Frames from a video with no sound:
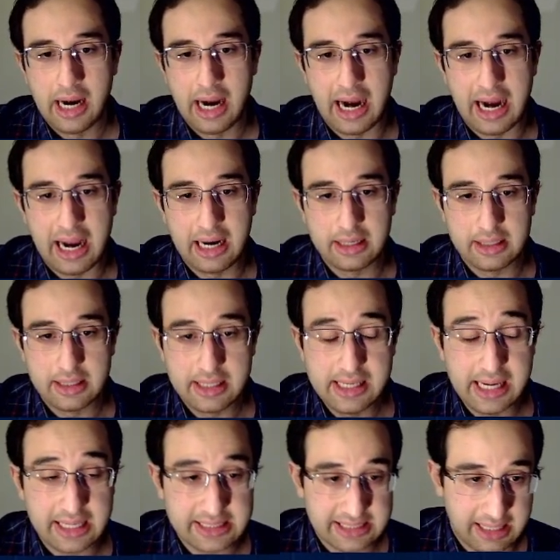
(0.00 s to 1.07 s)
and he
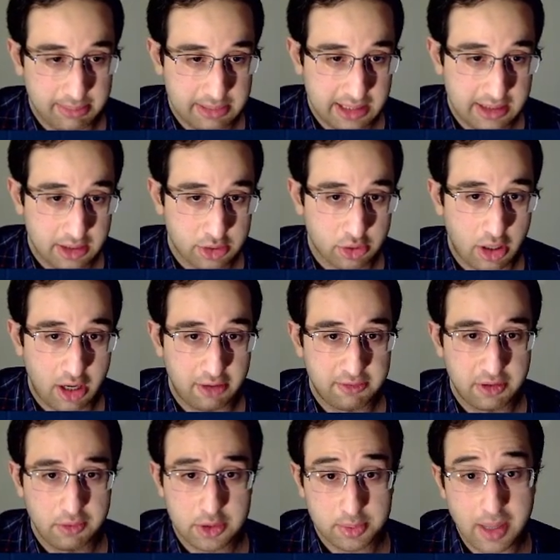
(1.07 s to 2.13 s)
accepted the draw
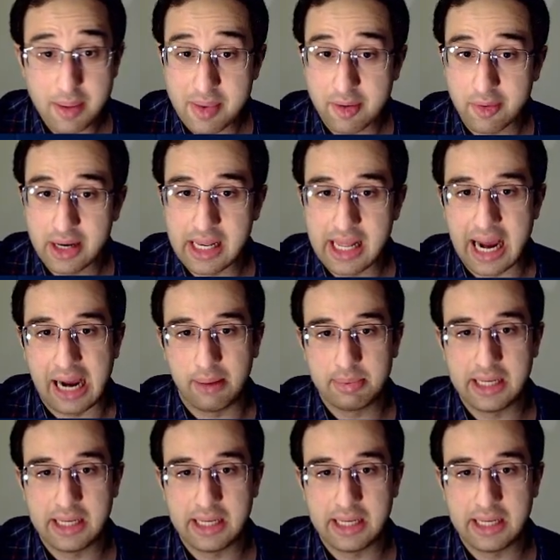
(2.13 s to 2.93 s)
offer, which made me really happy,